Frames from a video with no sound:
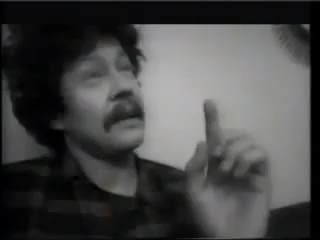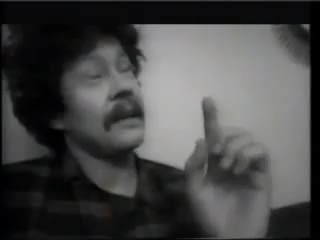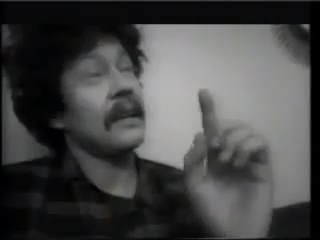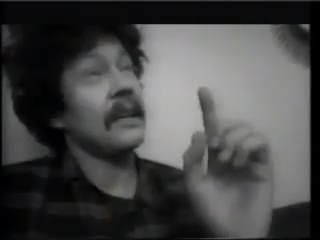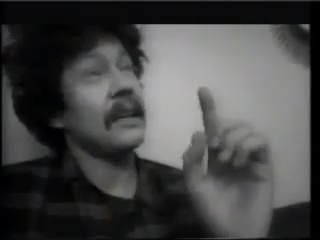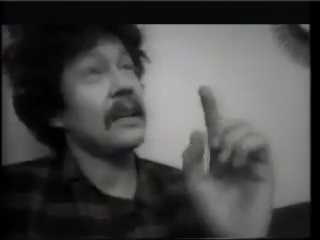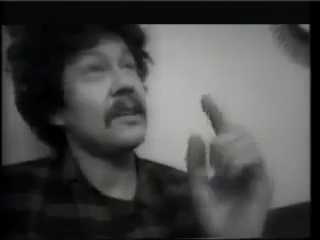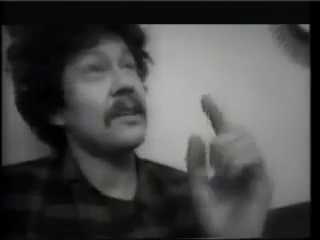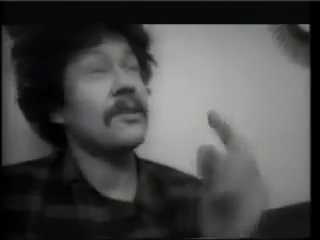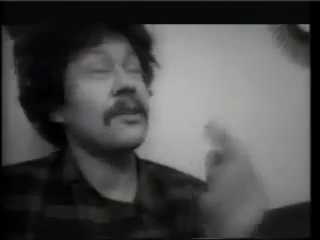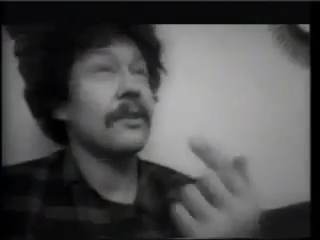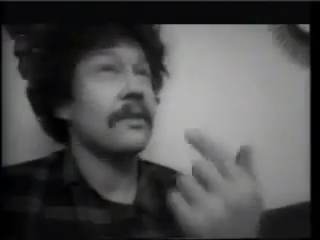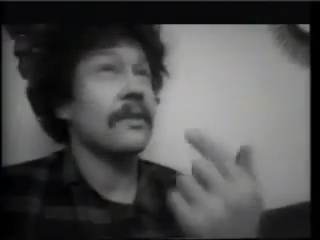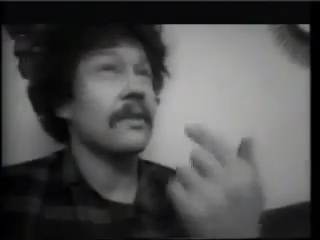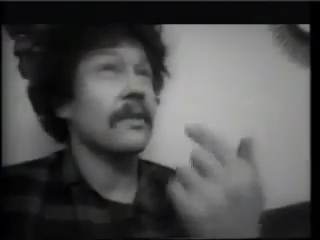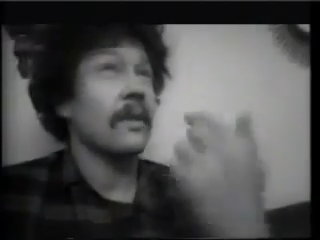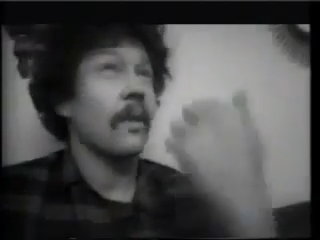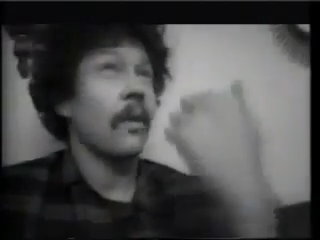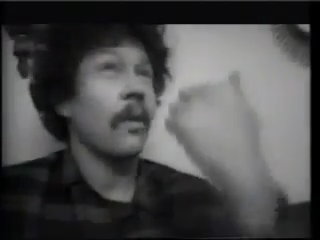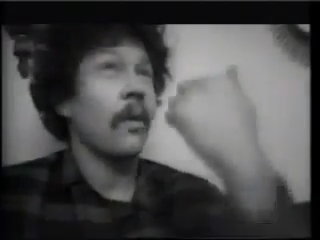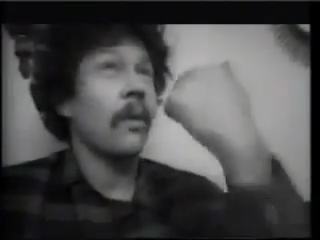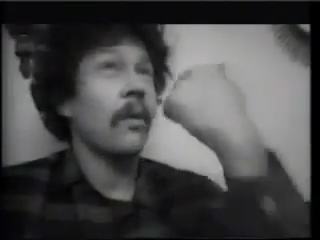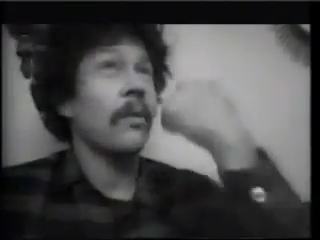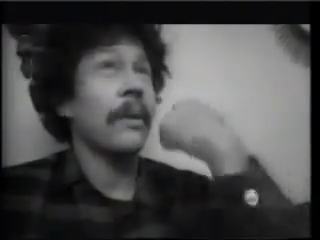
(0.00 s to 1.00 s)
he turns
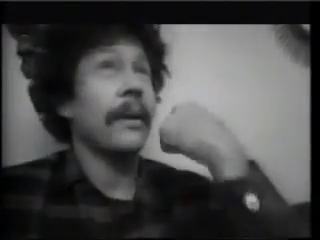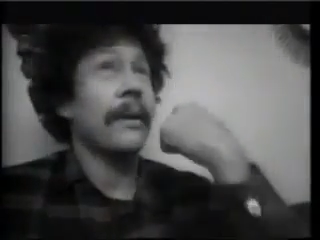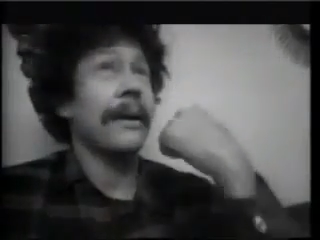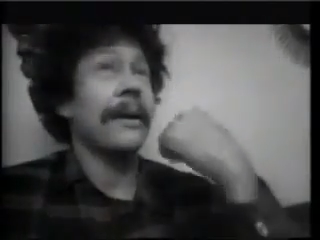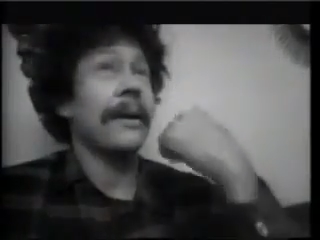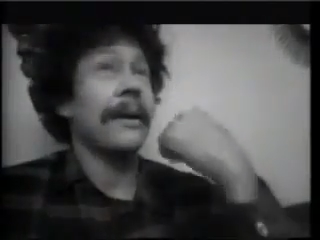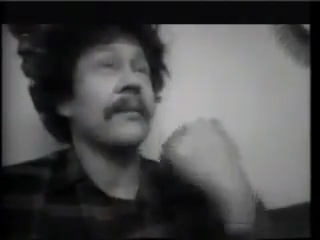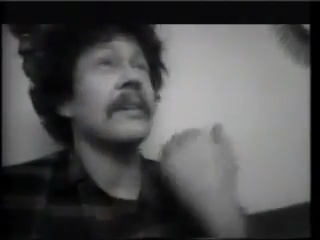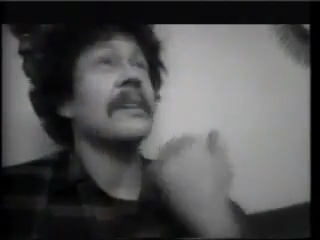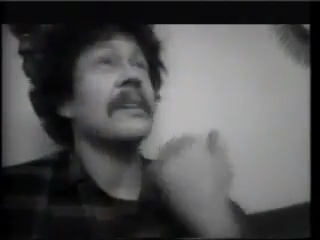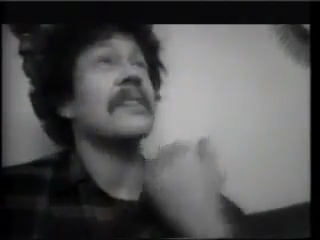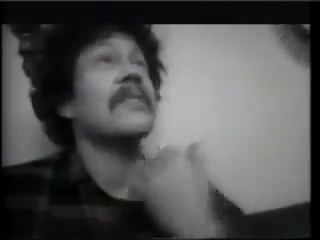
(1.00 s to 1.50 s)
it all the way around.